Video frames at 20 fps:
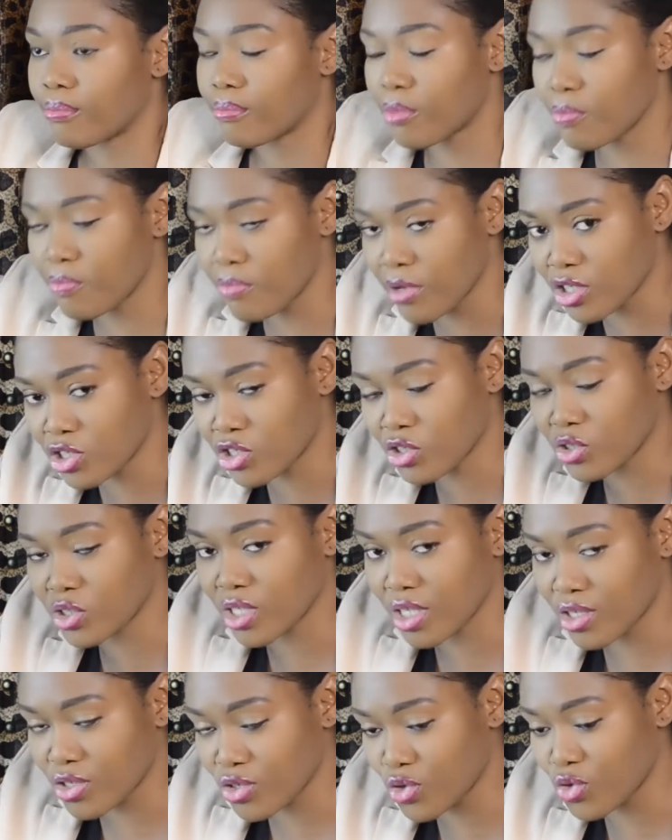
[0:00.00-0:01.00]
But make sure
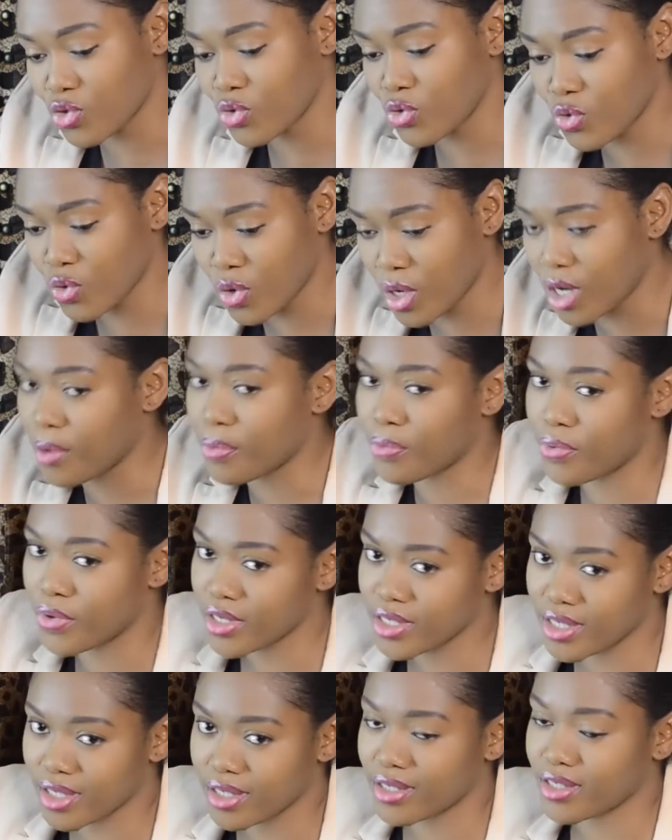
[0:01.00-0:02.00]
that you are
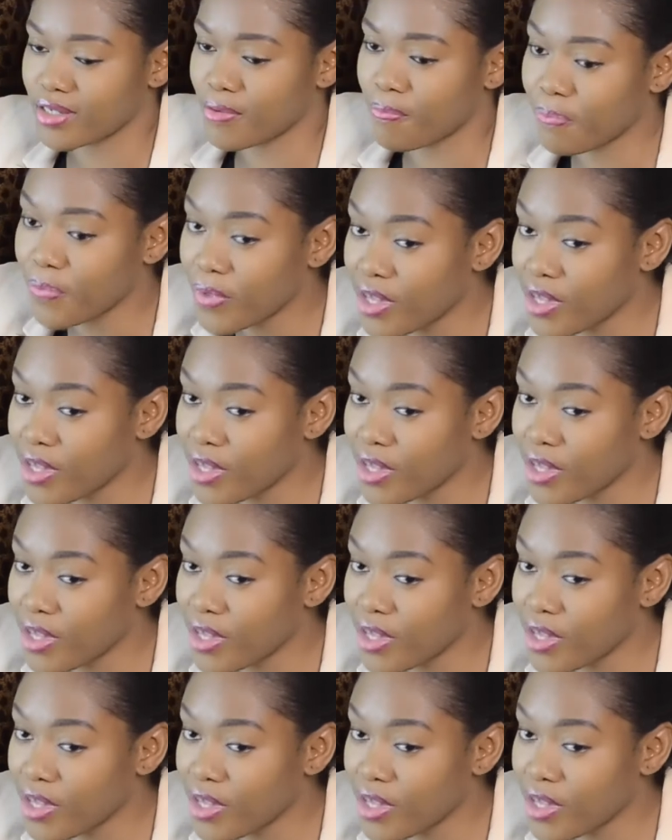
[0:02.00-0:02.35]
present,